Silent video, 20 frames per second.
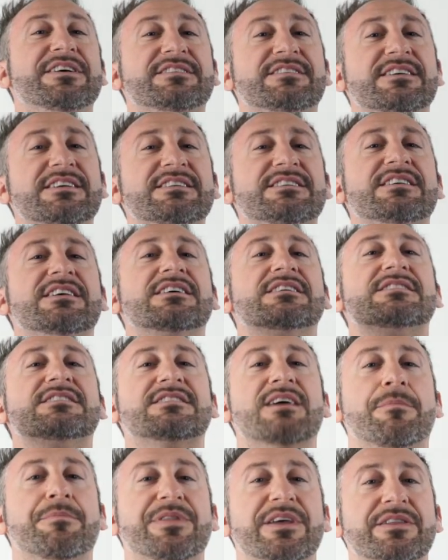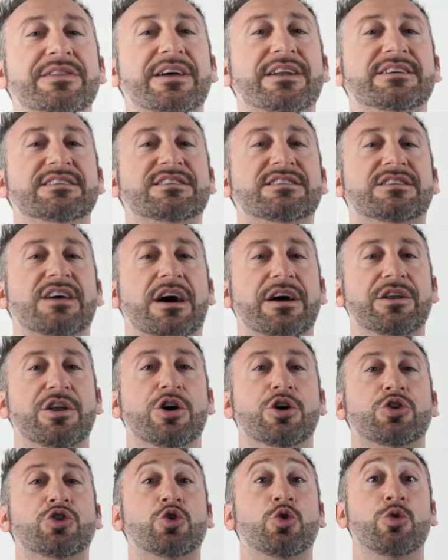this is something that is done
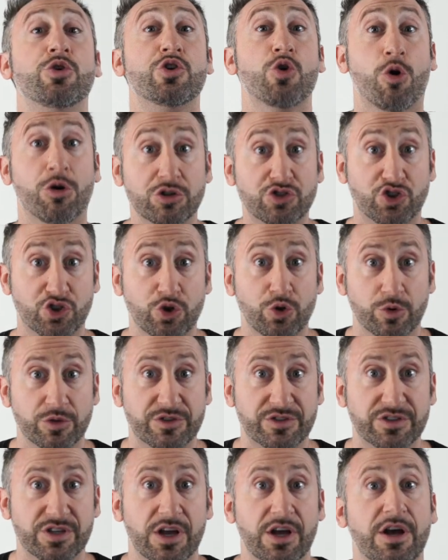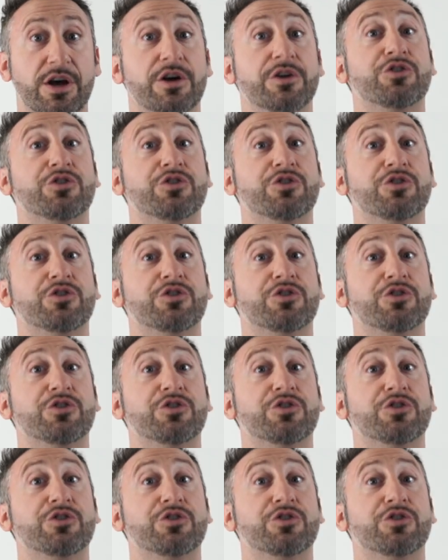to your juice